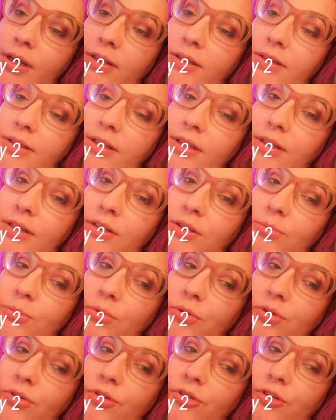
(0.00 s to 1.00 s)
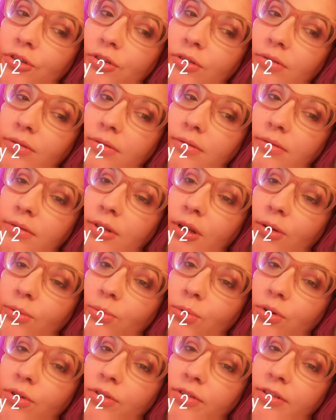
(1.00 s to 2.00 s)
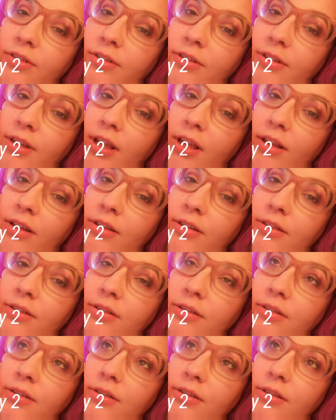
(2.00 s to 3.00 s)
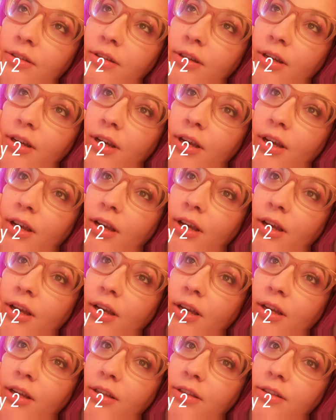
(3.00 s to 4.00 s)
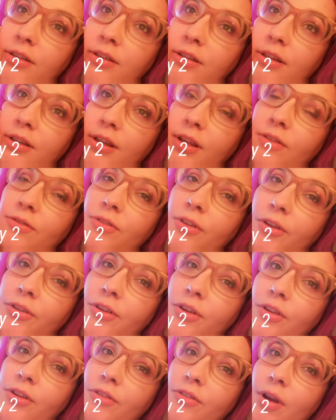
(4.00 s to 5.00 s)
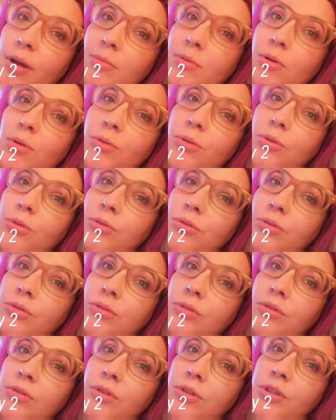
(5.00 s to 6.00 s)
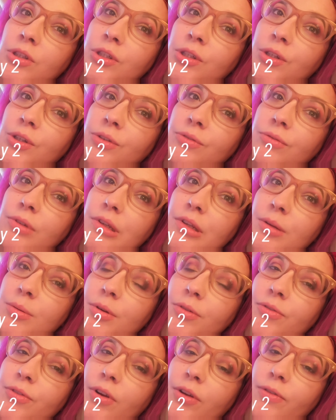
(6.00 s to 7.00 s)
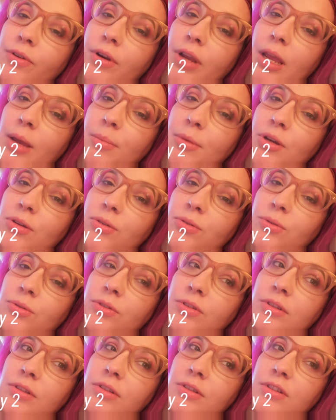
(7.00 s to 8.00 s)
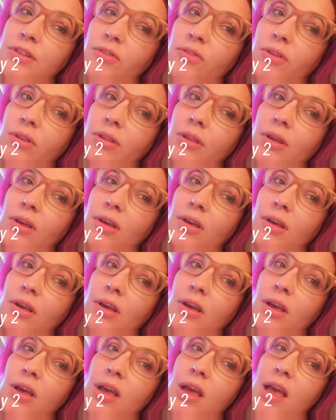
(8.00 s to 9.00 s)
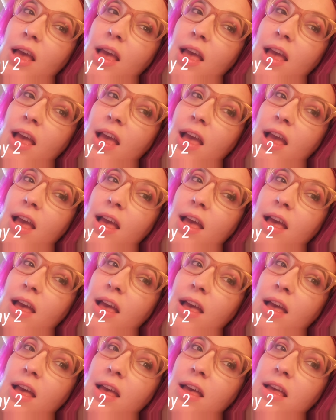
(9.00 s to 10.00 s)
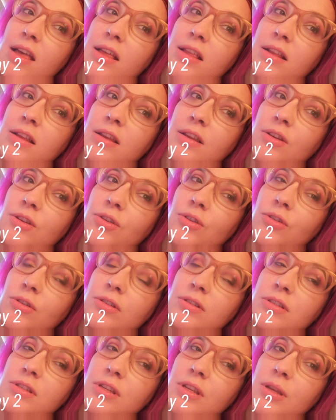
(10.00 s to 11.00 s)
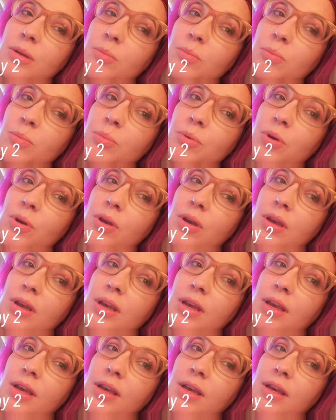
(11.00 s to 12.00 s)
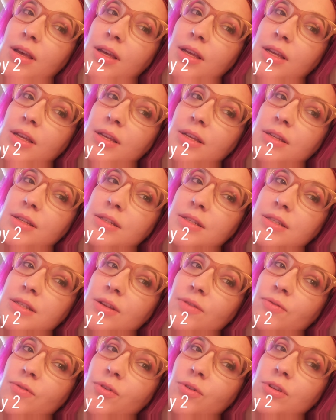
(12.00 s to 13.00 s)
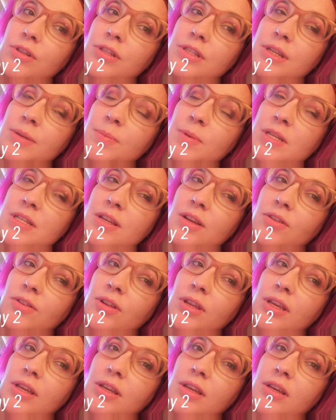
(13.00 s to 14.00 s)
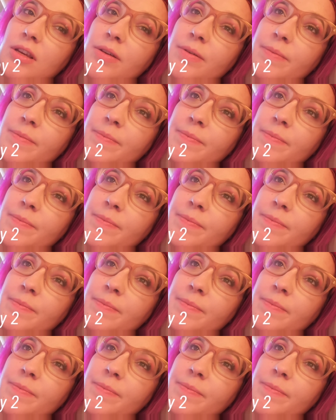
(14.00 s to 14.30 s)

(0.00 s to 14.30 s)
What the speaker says: I decided to watch Dark Waters instead, and then fell down the rabbit hole reading about forever chemicals and stuff like that, and couldn't sleep, and didn't fall asleep until like